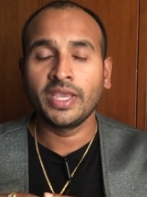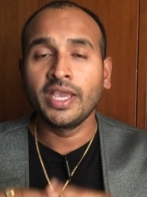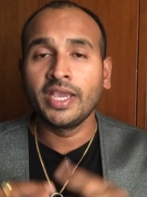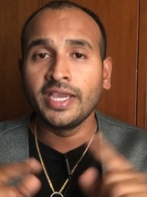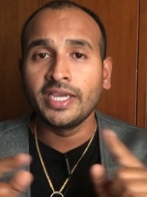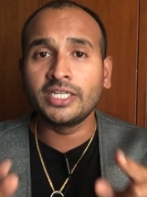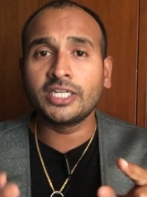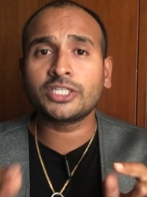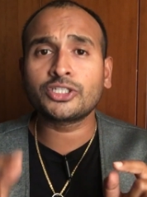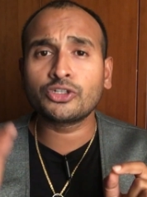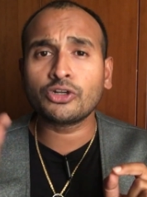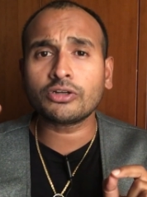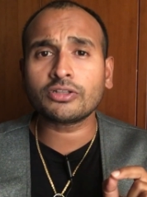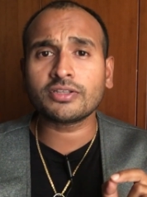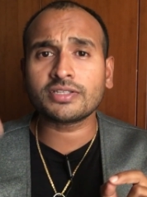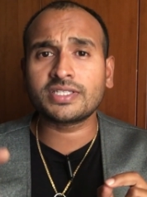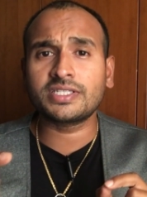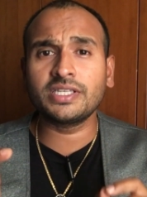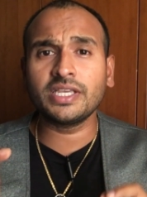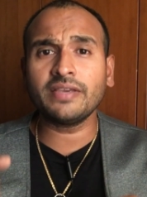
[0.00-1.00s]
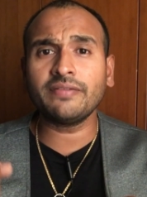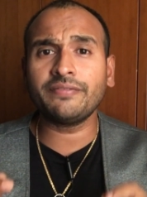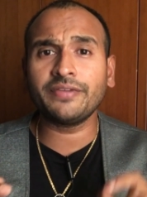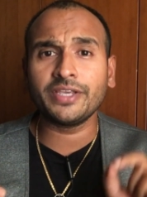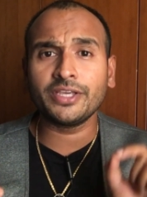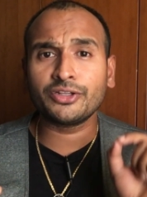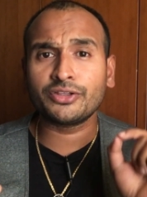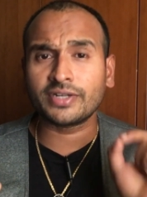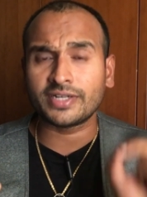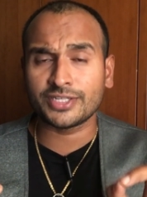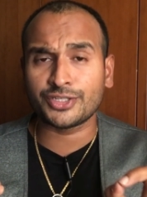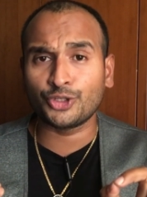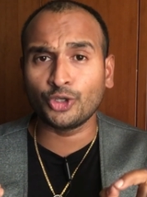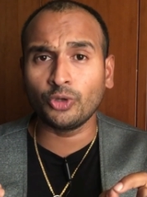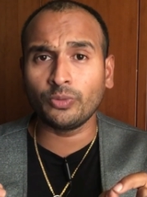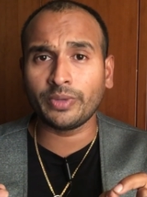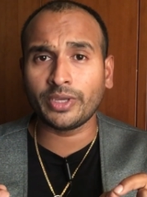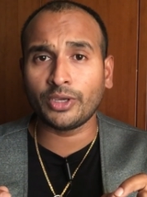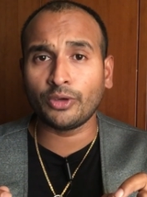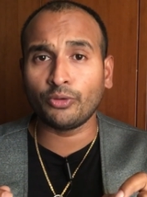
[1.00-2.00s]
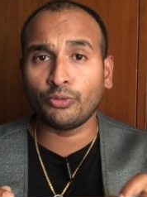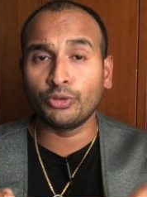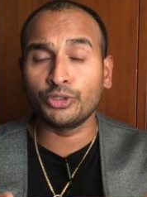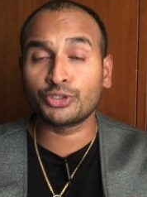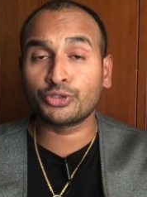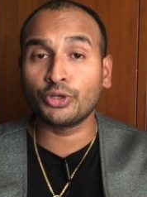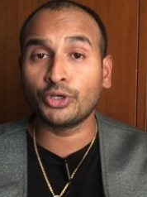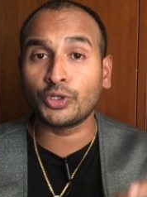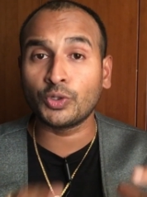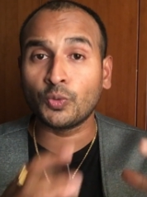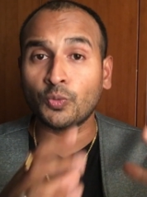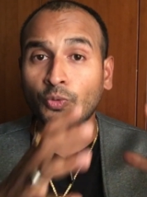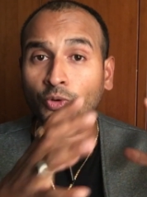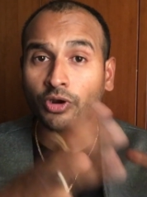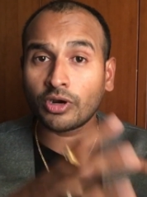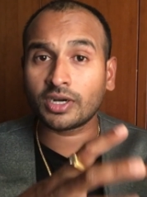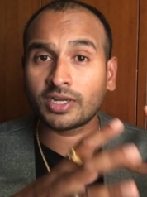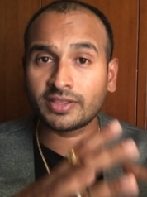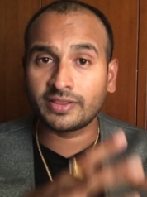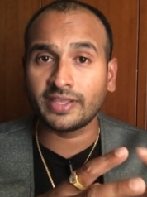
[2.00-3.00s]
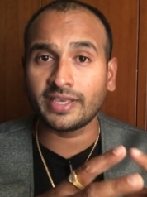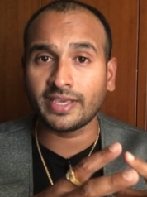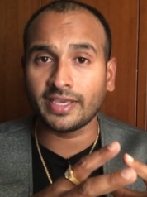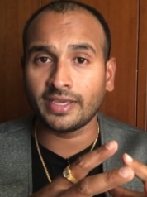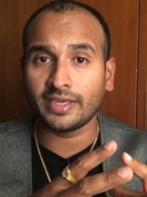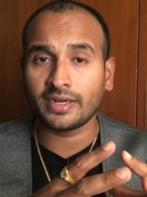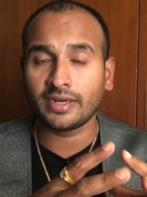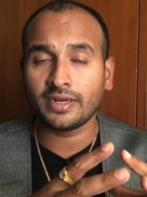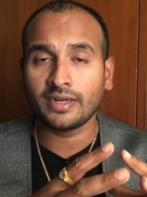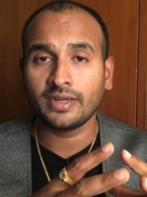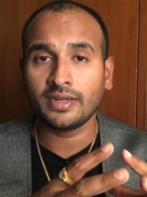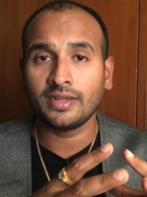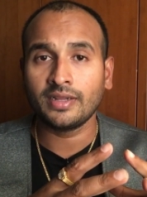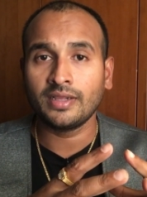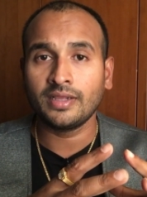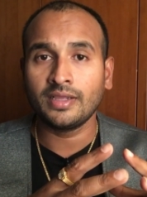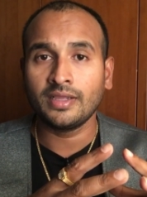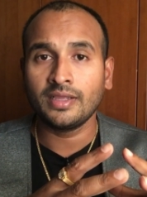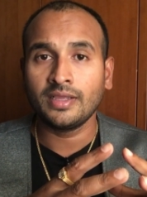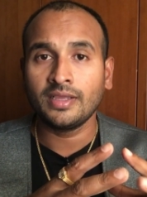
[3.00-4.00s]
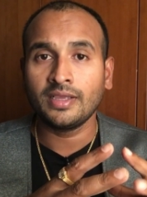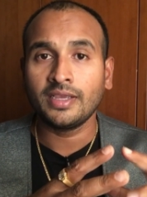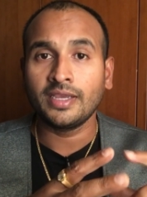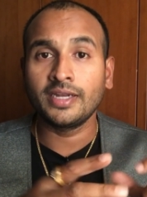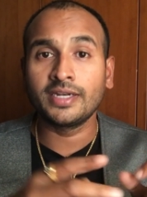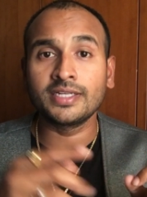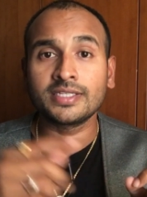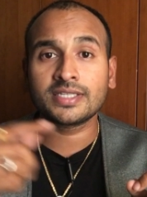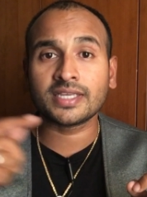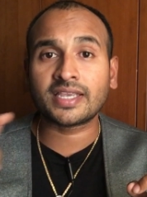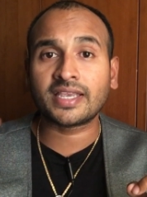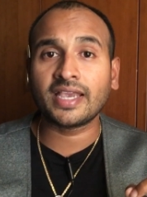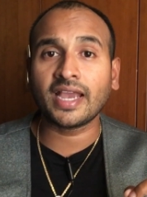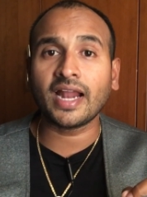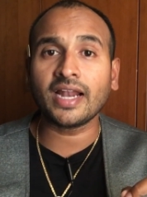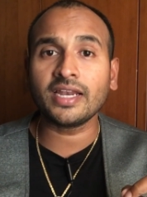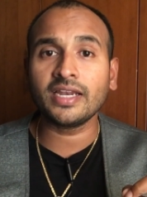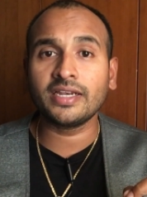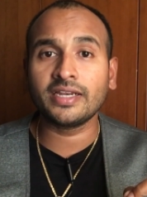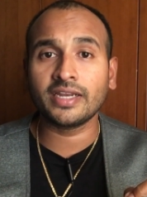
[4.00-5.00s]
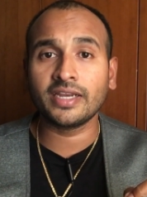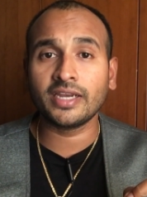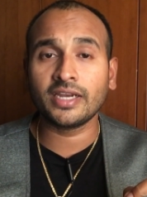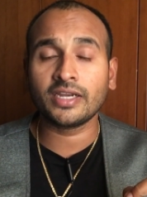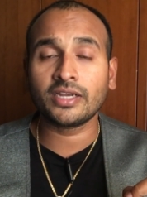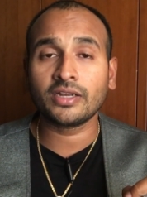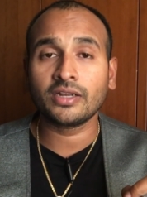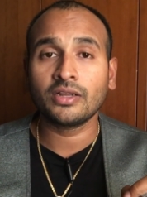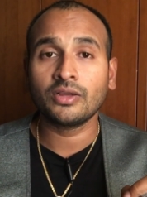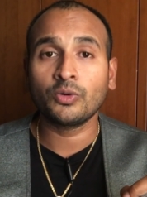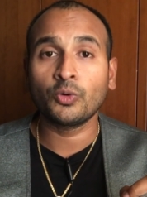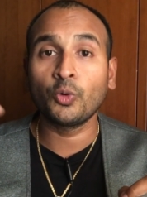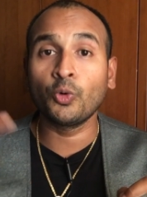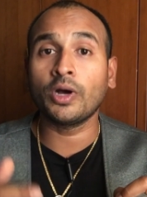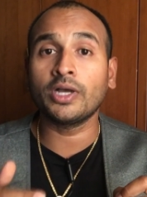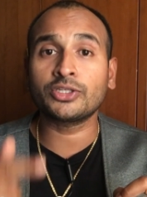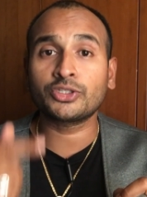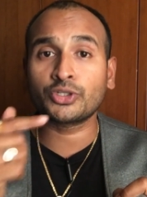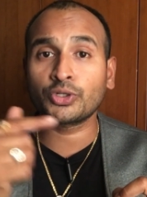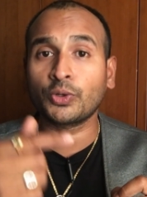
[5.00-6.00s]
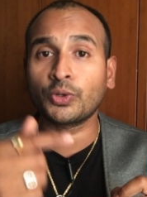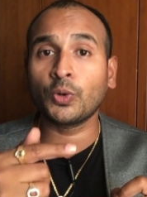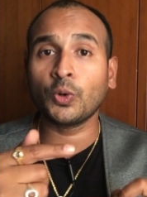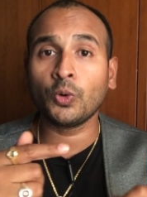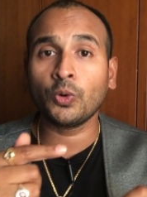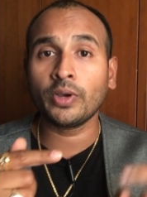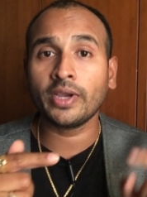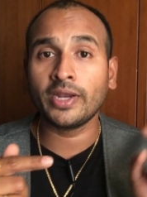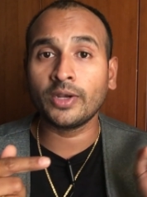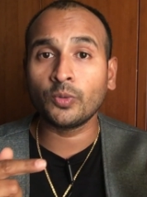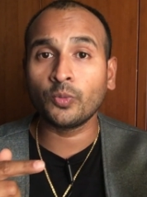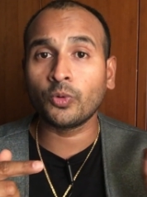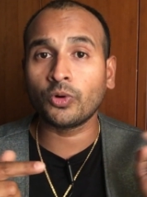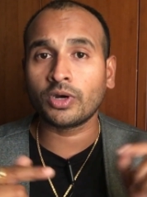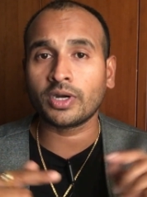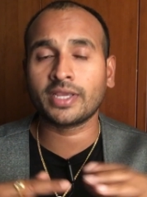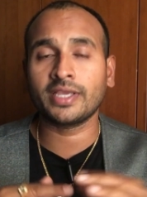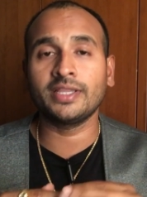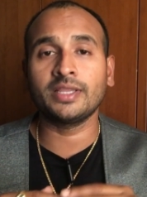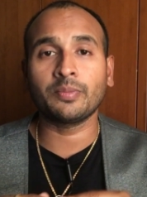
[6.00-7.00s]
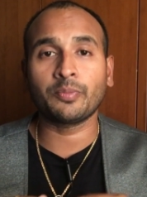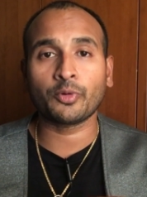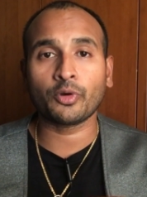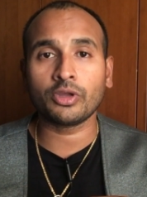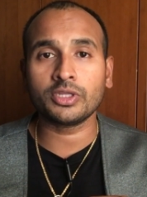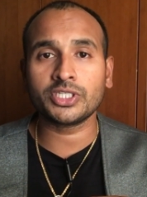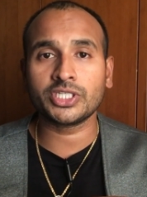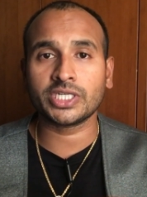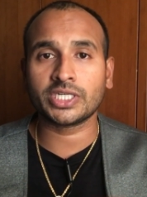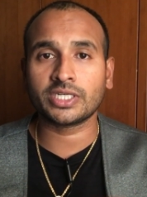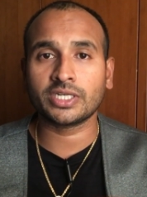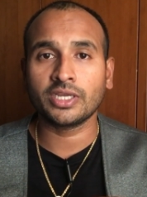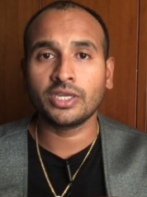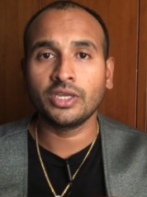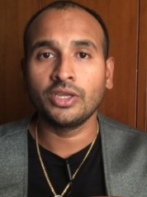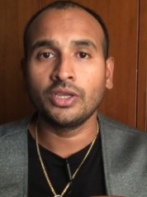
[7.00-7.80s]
It is not the CV, the resume who is going to work there. It is the candidate who has to go and work in the project.